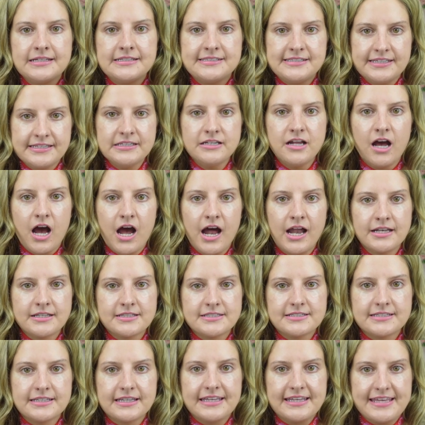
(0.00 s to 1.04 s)
did
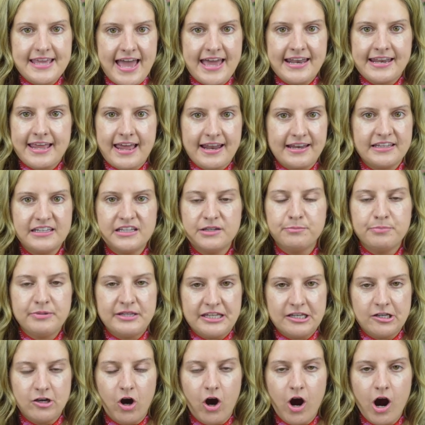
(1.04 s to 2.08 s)
not get any in
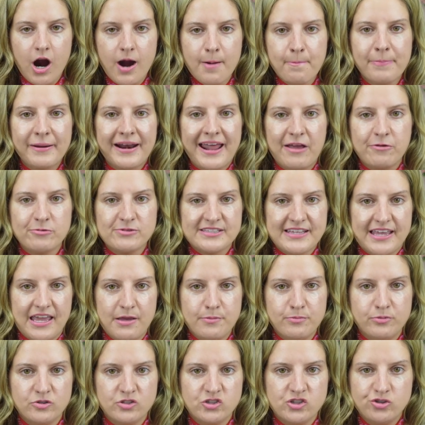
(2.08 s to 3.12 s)
P R, but I was
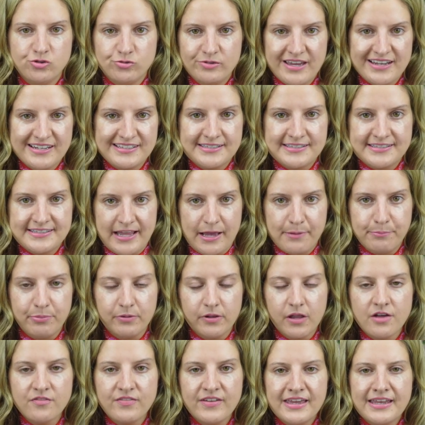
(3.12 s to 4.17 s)
able to get a
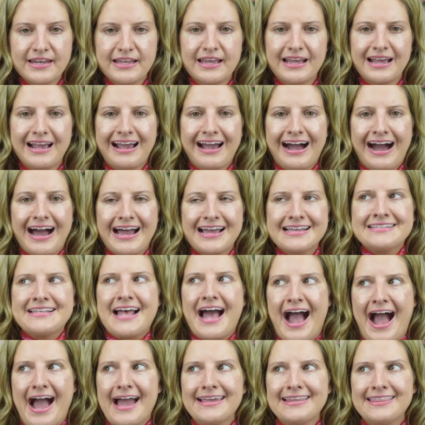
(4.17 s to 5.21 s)
sample of it. And guys,
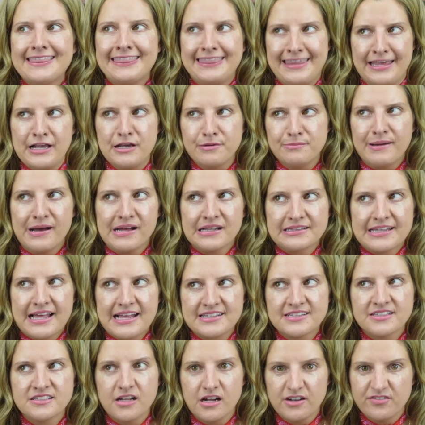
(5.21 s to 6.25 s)
I think about
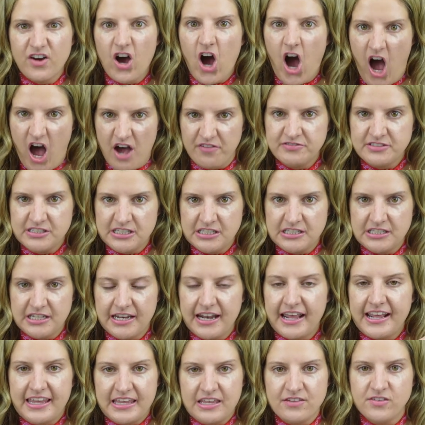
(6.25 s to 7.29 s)
that stuff often.
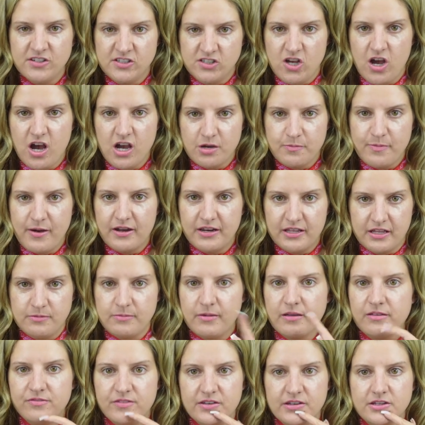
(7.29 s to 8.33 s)
And I even talk about it in
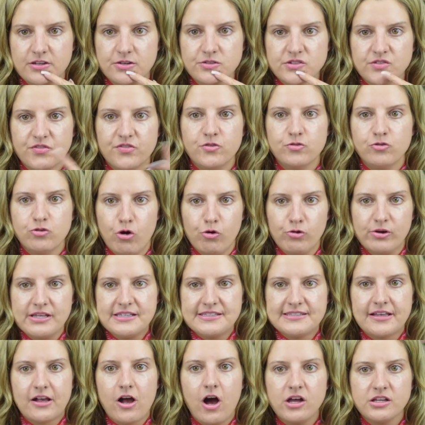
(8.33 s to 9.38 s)
my videos. If you
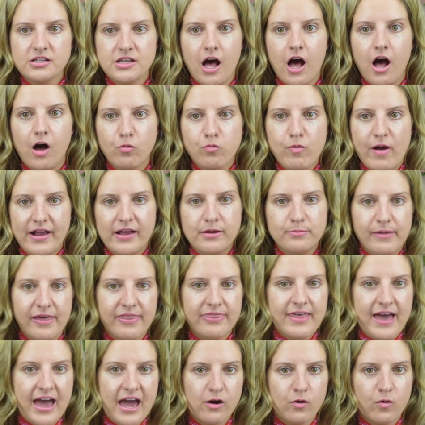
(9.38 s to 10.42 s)
notice, like I'll, I'll
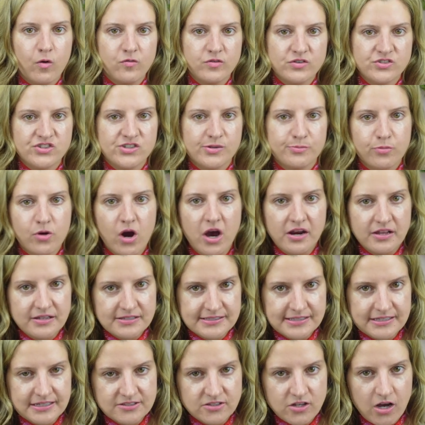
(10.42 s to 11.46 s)
recommend that over some
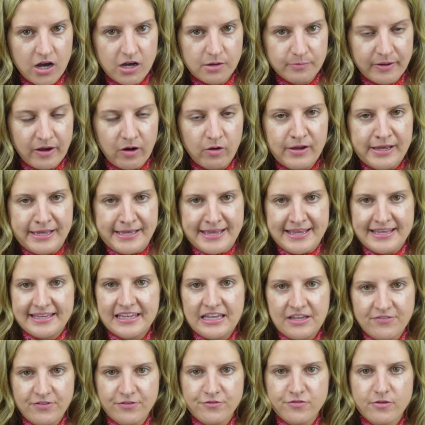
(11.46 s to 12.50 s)
products that I talk about.
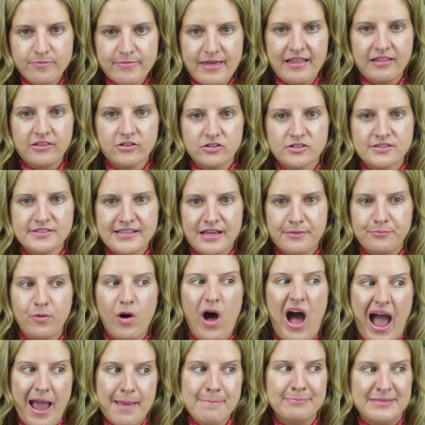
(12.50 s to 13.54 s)
Even from that little
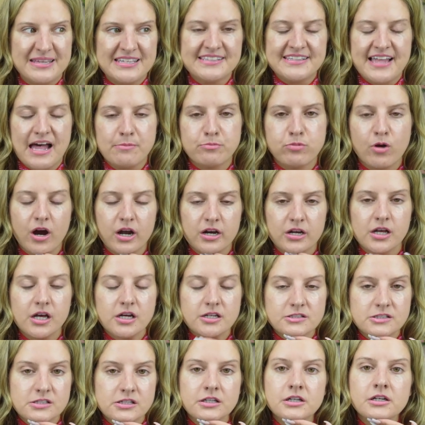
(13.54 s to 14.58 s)
sample, I miss that
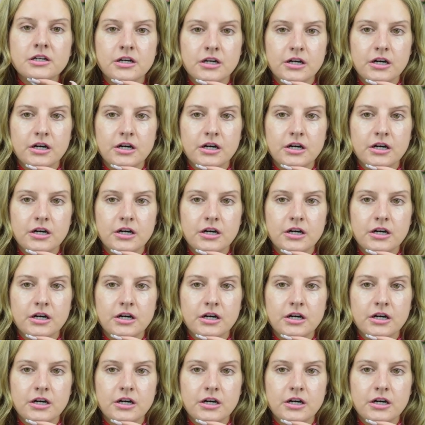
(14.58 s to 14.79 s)
product